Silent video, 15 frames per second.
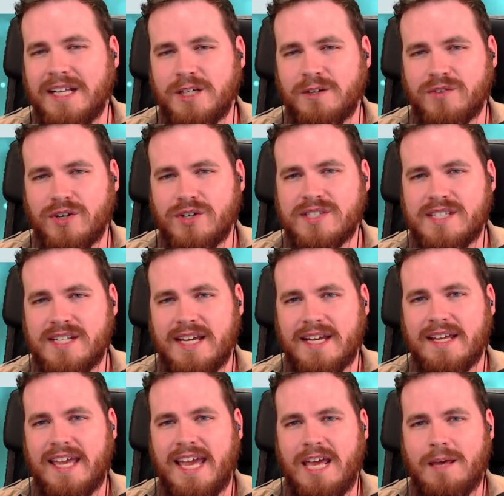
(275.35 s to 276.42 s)
diversity in
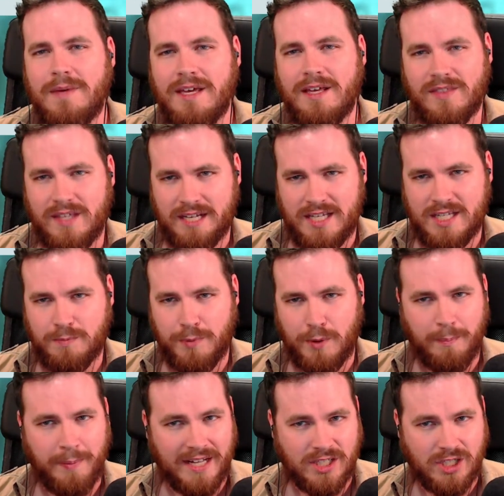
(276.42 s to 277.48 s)
gaming that is
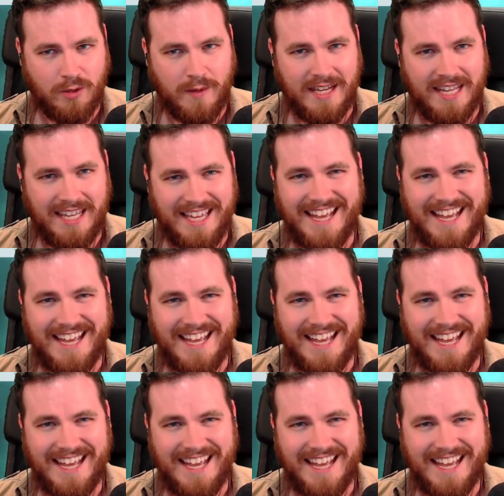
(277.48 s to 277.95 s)
perpetuating